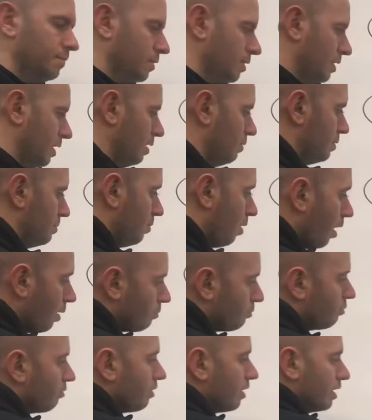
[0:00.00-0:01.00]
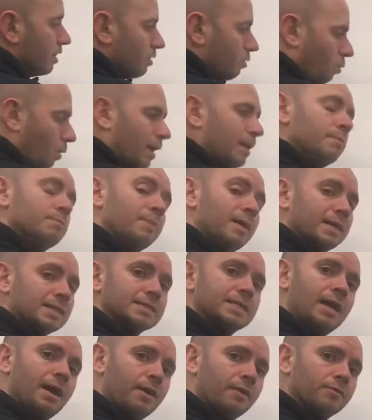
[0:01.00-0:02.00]
Okay, we might bring the weight back
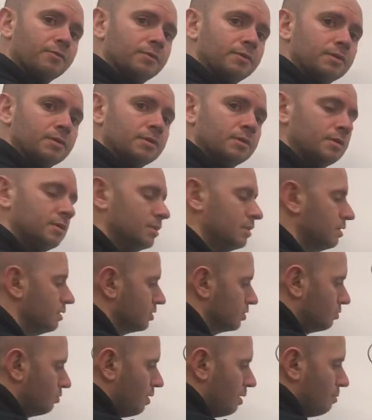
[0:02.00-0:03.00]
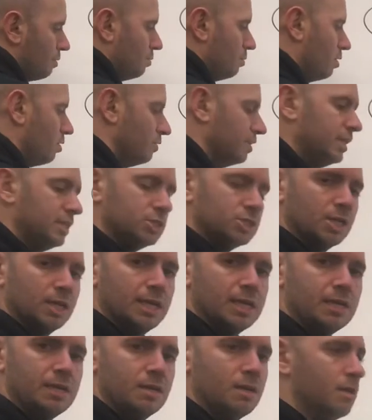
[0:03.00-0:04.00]
down to where we were
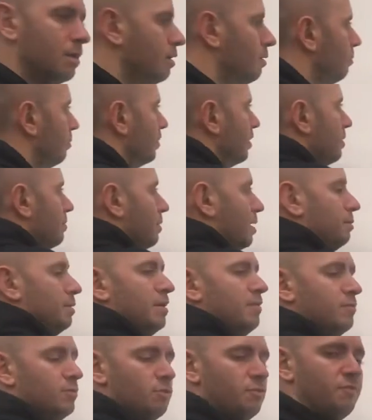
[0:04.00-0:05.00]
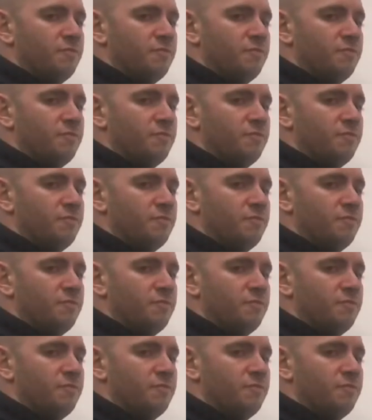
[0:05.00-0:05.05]
initially, but then maybe even do